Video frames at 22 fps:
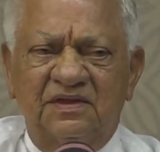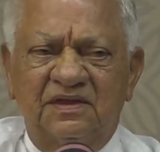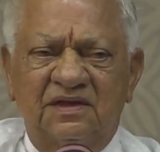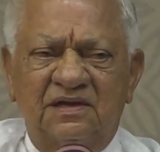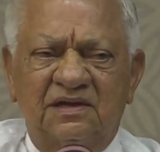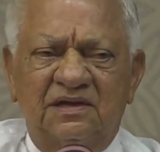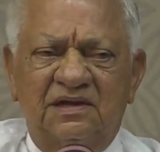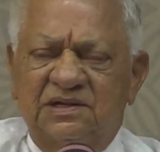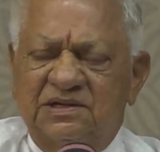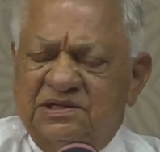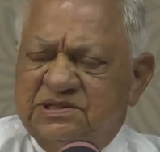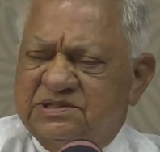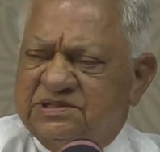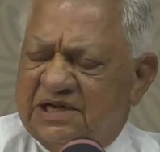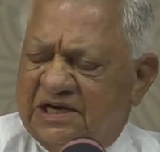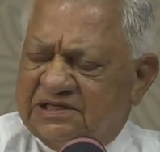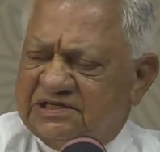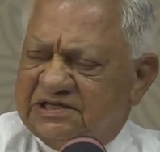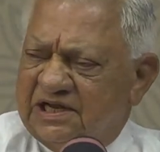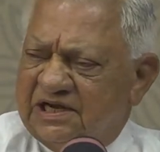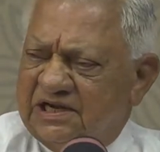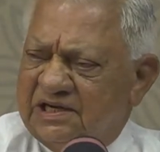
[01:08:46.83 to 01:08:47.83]
It is
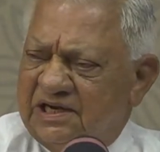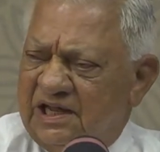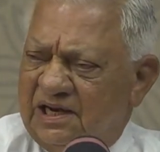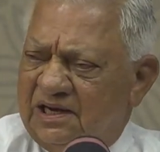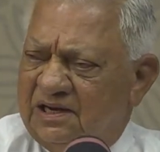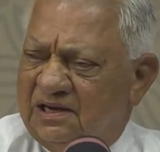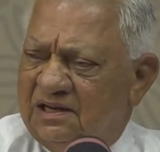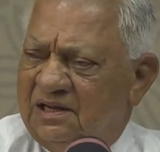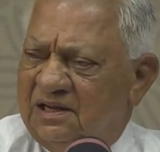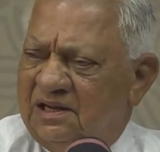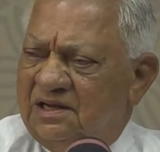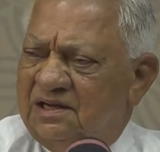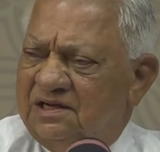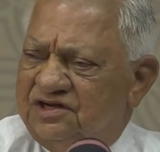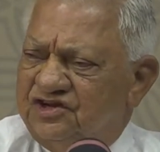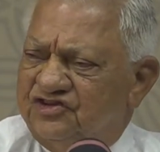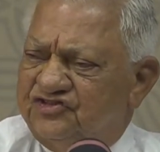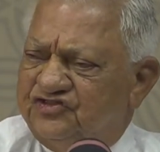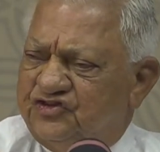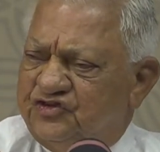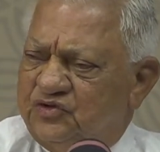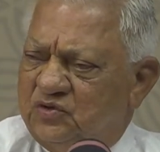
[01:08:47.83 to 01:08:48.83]
eternal. It
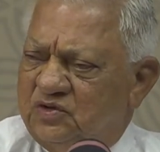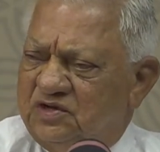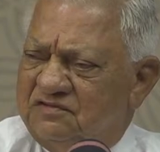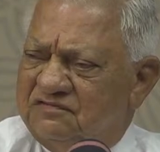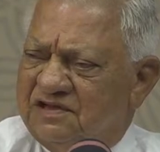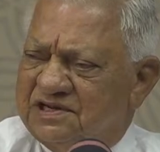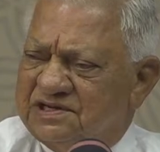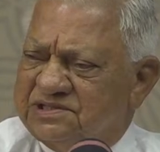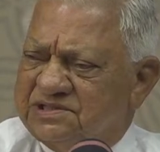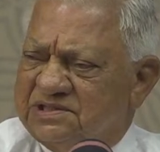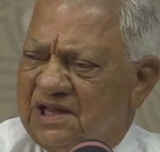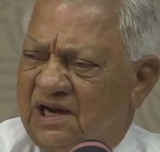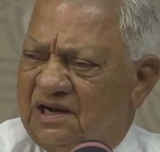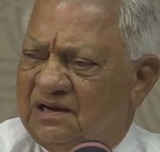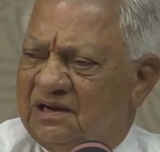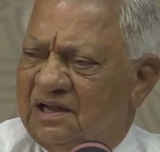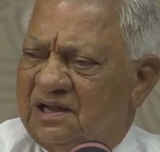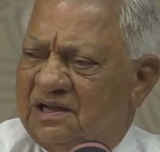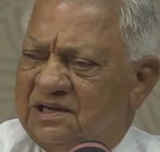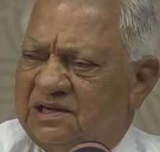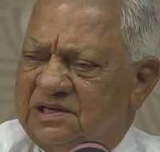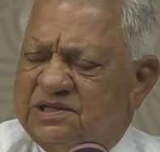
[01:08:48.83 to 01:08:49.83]
is universal.
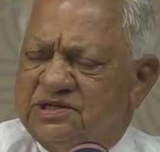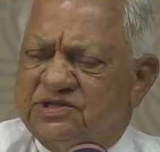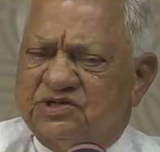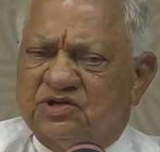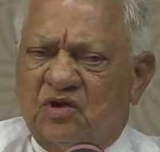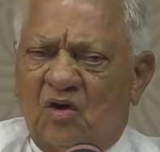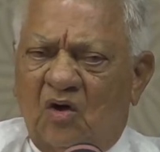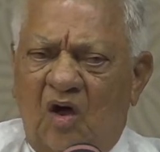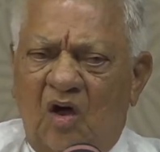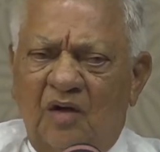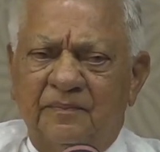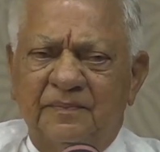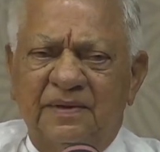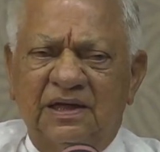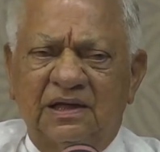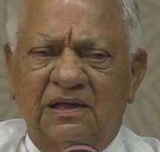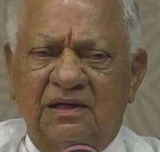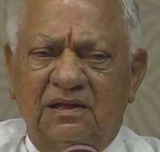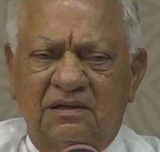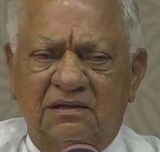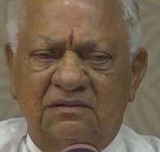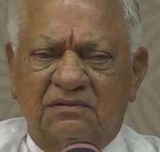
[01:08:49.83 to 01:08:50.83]
It is
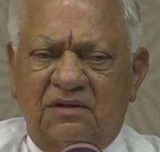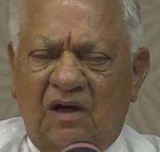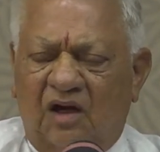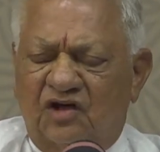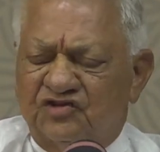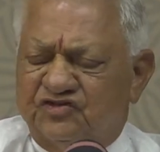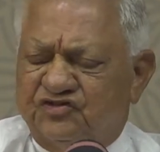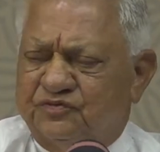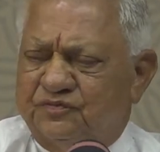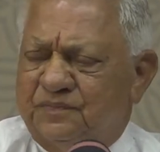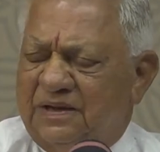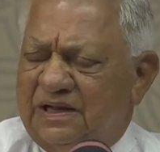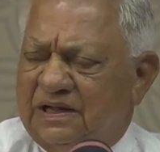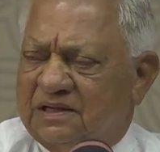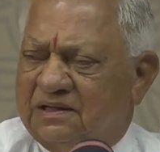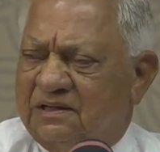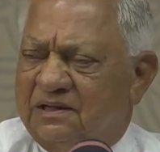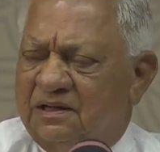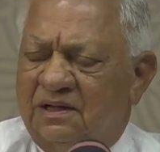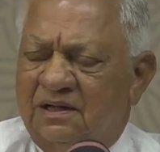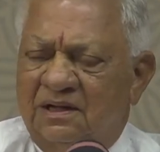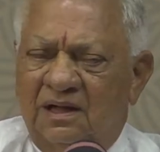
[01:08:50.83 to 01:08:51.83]

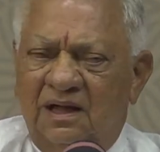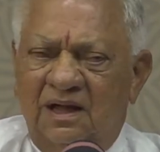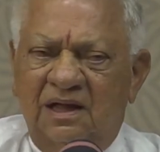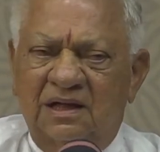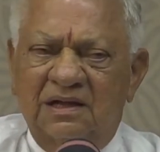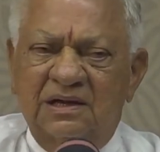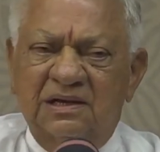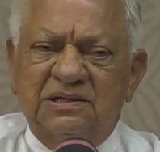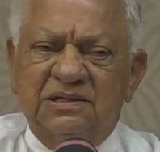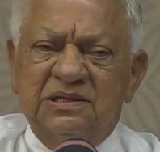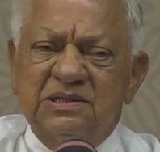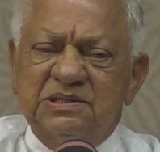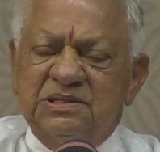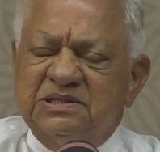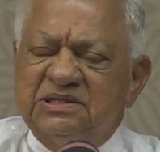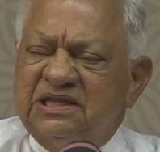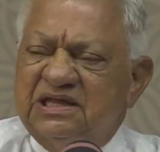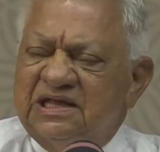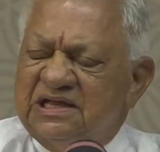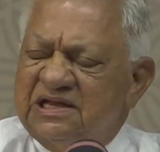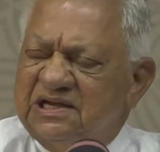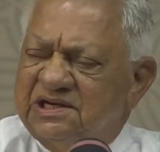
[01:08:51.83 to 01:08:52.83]
cosmic. It is
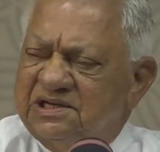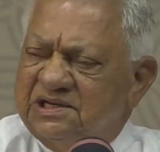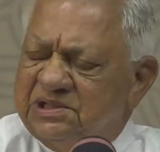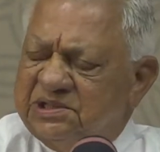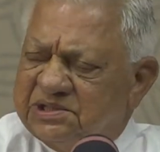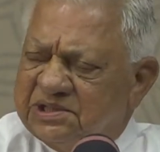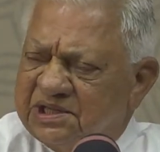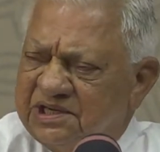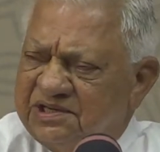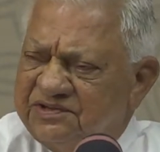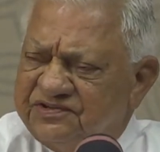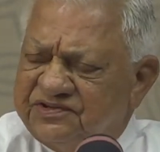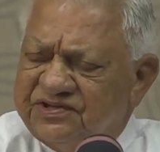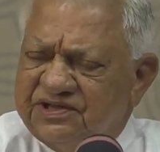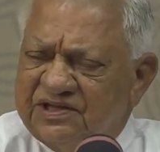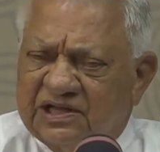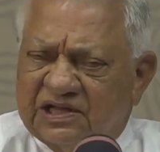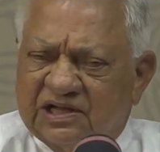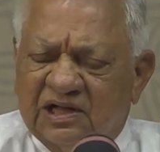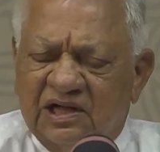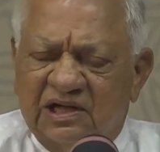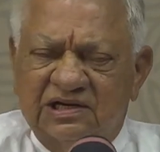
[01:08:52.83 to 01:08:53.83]
the
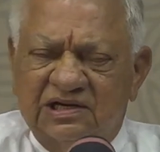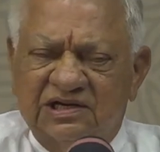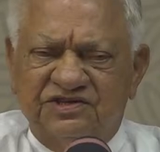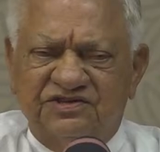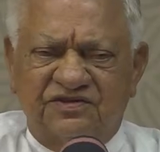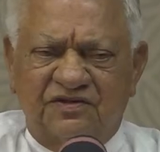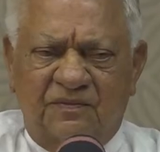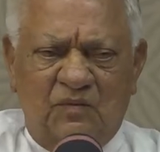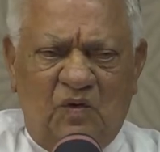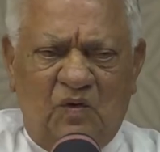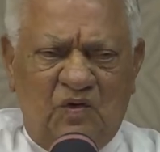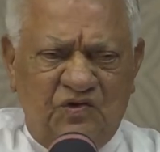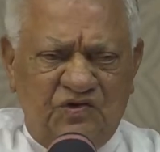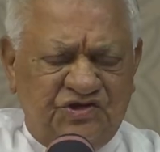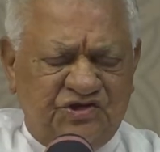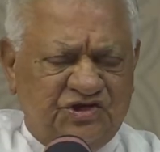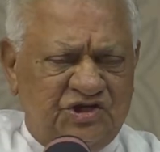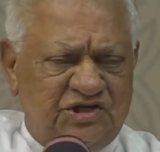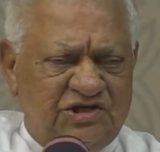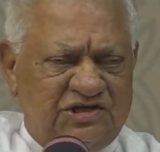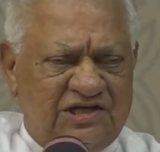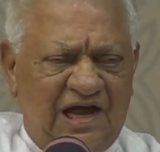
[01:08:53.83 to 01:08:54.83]
intrinsic. It is the most
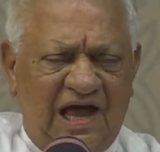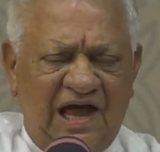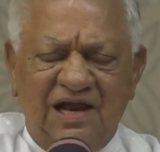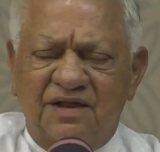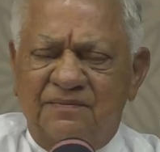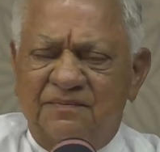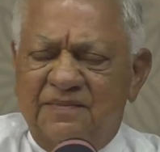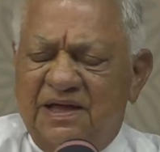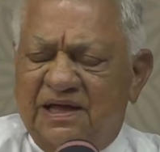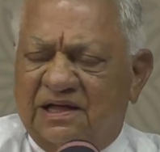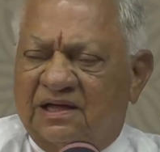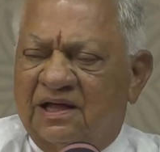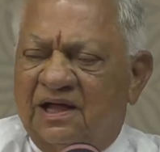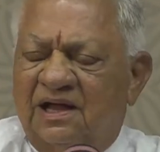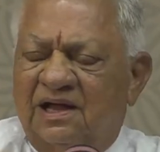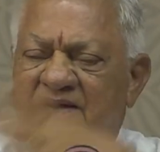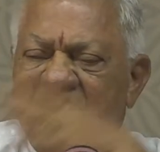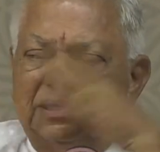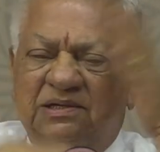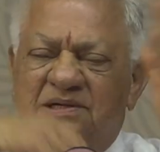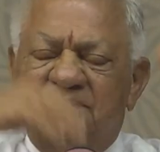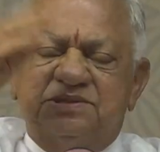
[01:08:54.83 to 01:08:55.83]
dynamic.
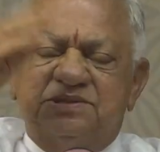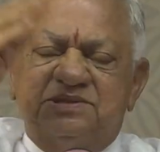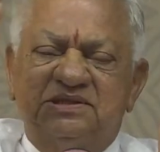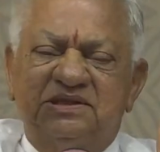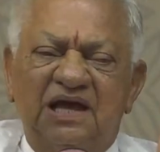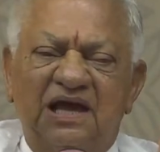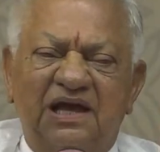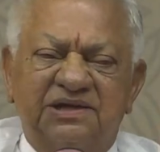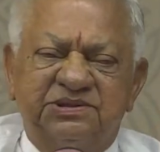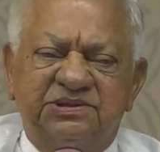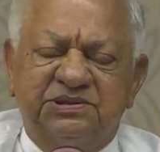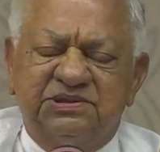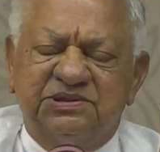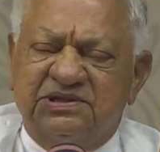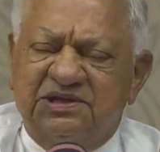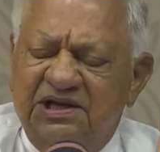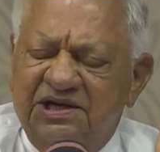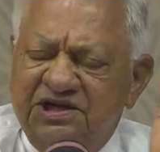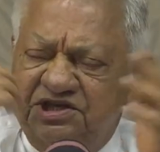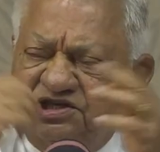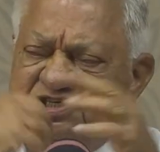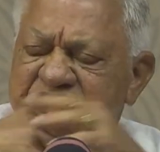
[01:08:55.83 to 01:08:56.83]
It is the
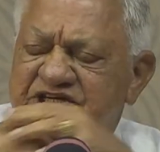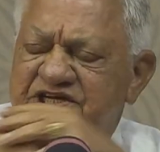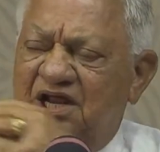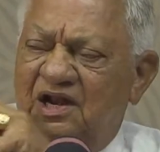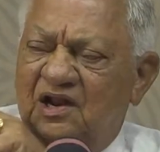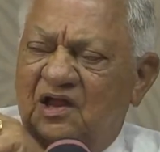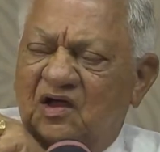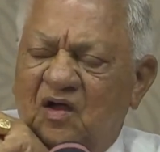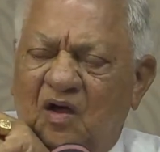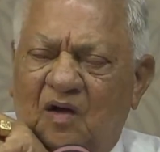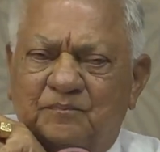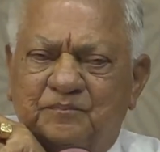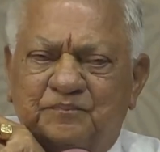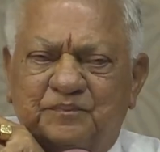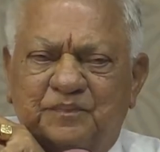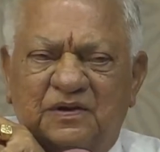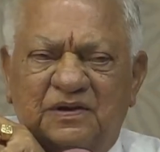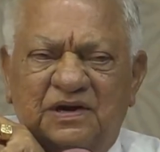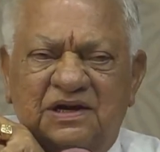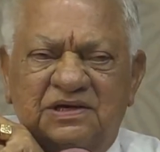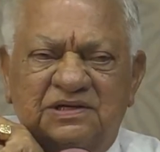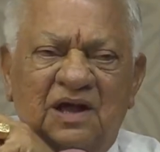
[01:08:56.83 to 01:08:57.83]
essential
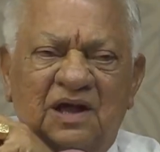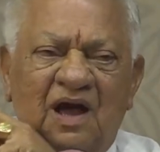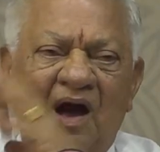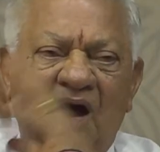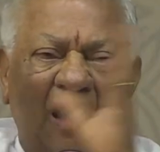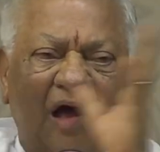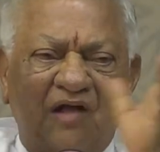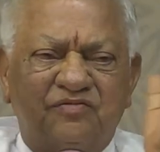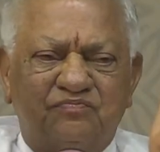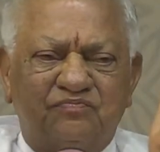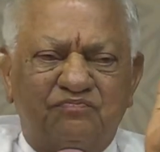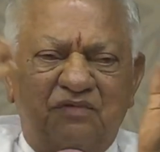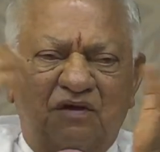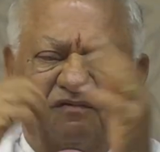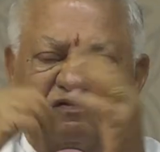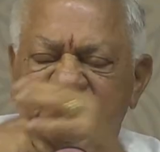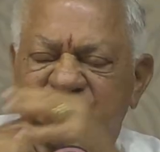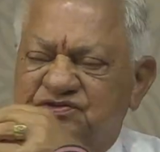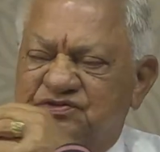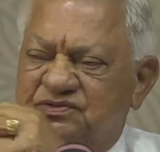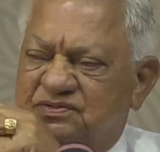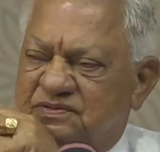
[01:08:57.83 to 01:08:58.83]
component,
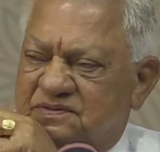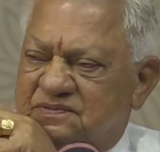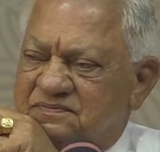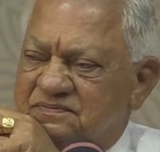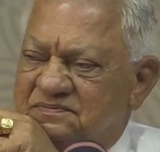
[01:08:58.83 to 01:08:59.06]
Atmavastu.